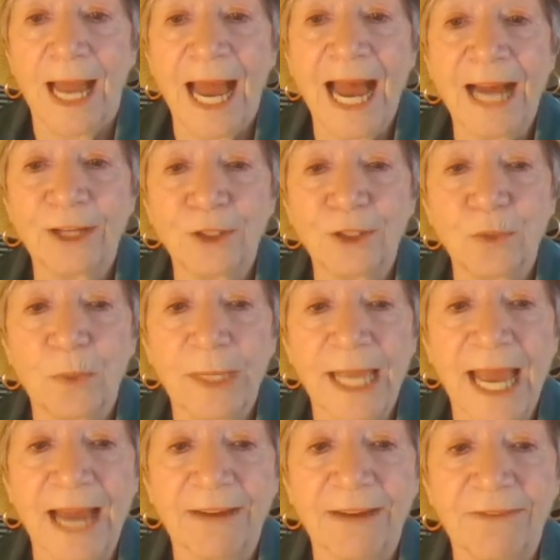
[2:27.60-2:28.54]
How do
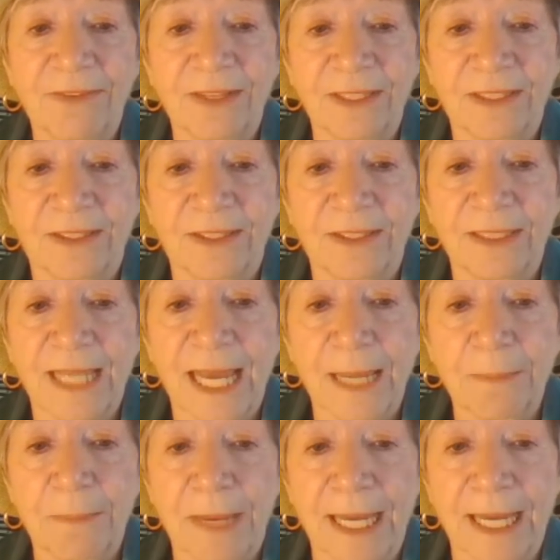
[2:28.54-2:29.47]
we have the
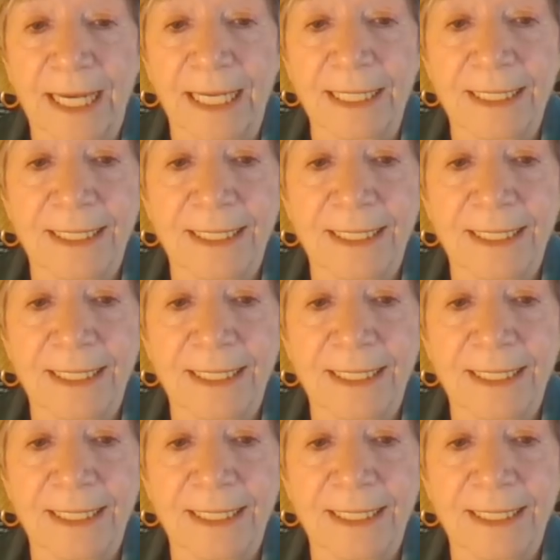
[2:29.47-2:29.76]
name Bennett?